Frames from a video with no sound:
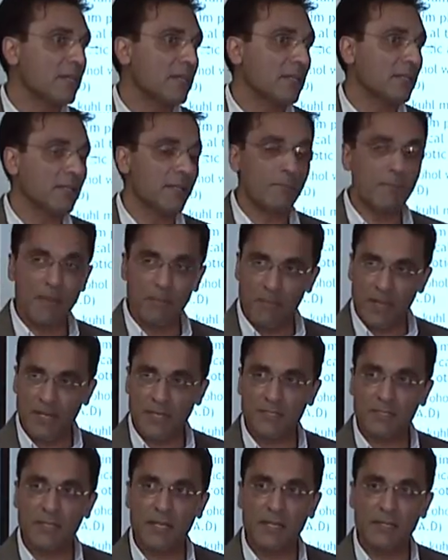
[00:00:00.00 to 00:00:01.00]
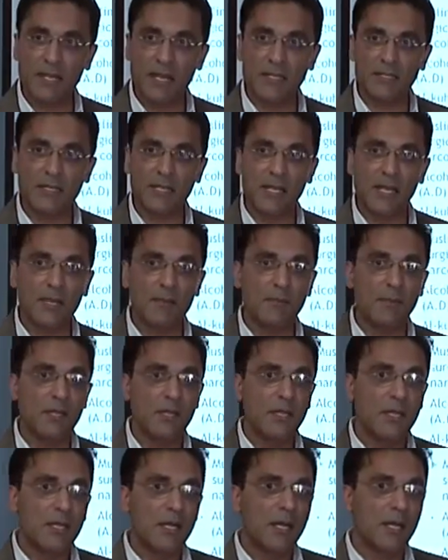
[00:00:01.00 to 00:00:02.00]
the, the medicine at that time,
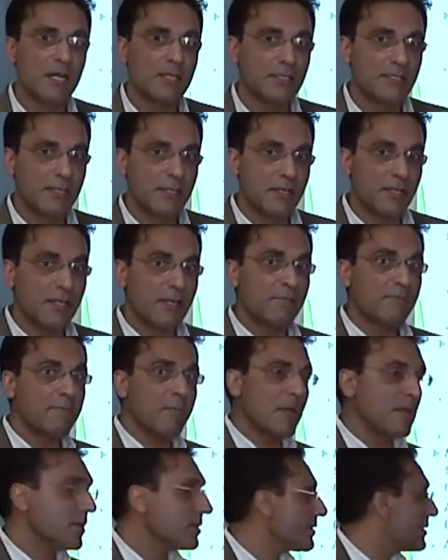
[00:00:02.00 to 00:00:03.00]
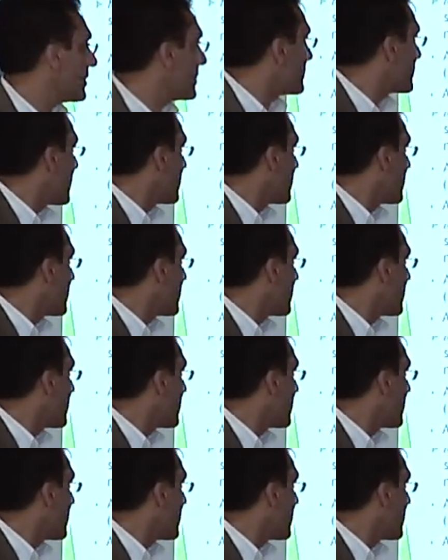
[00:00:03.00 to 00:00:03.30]
uh, sedative medicines